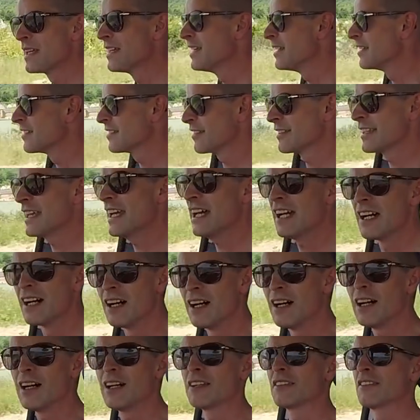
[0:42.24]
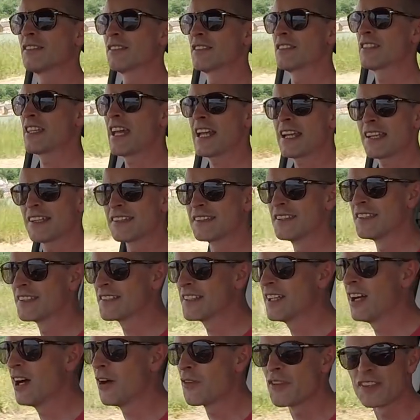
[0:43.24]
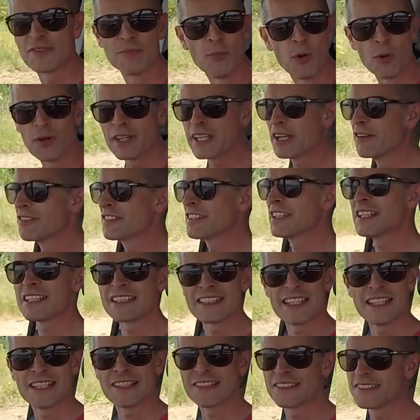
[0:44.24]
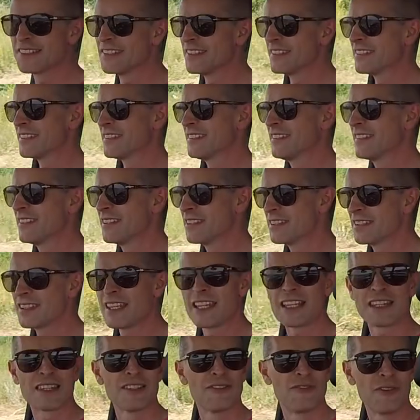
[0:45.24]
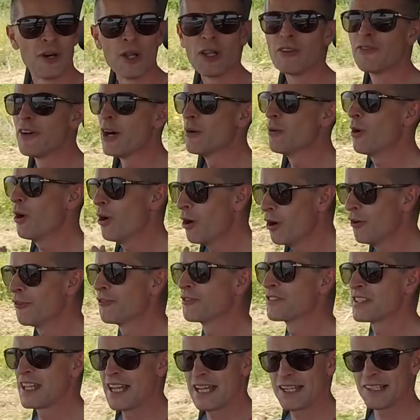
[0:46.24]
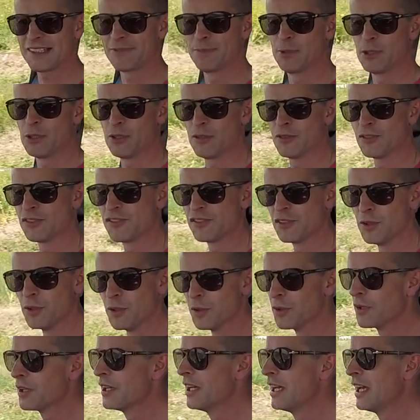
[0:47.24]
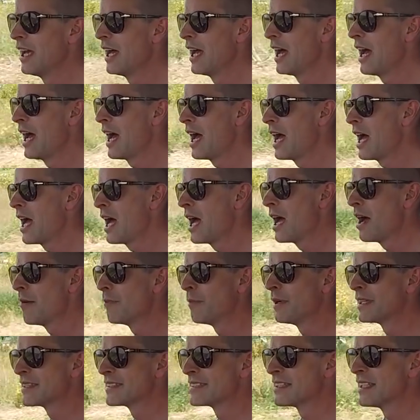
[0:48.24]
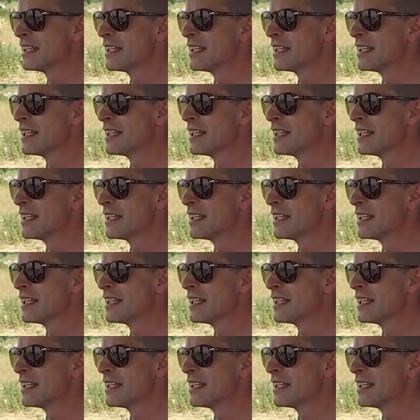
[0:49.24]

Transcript: So yeah, I taxed this car this morning. I was going to take the Volvo off tax, put it on SORN, but